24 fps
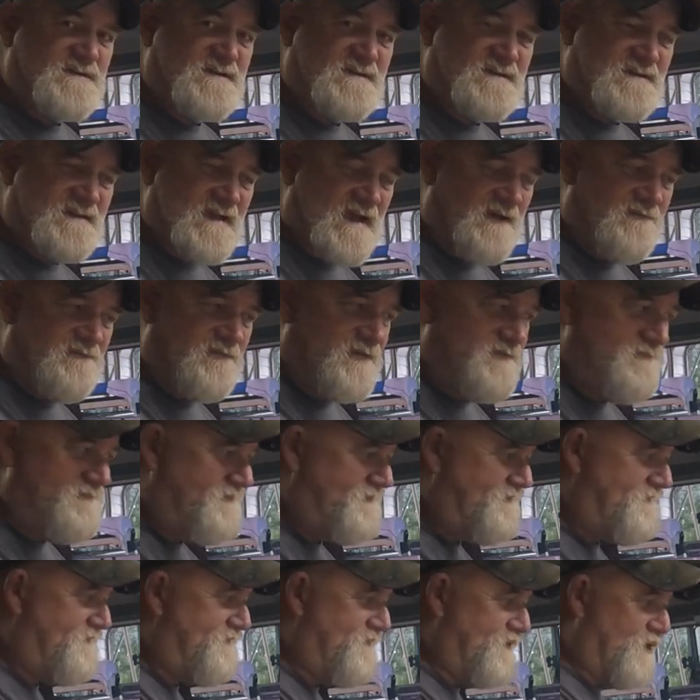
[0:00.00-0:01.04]
7
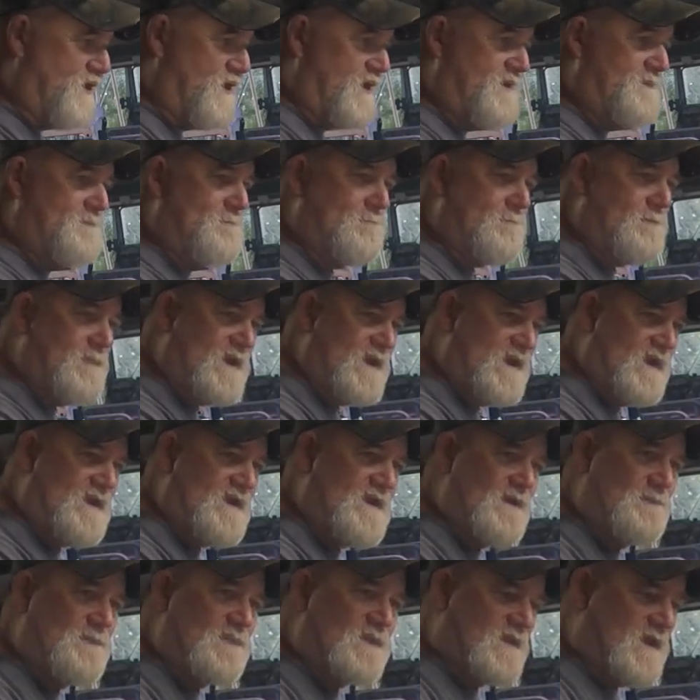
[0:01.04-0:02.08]
foot,
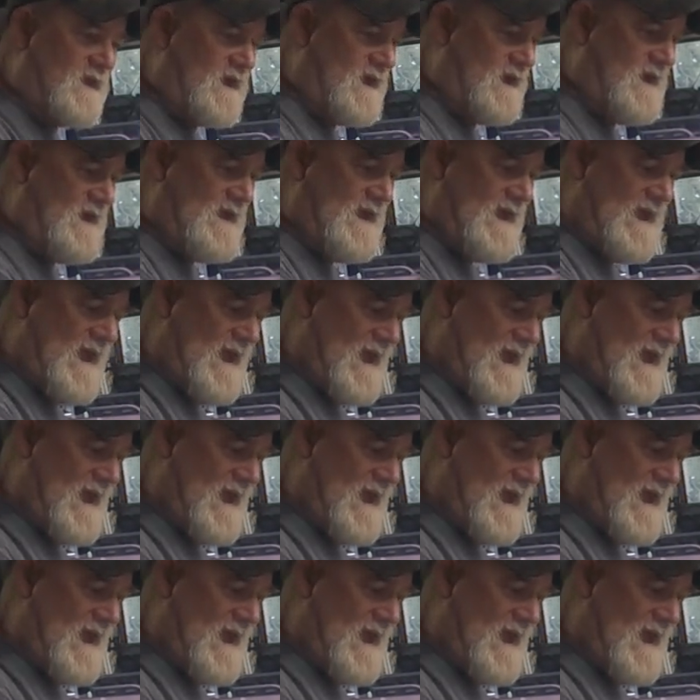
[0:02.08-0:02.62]
medium light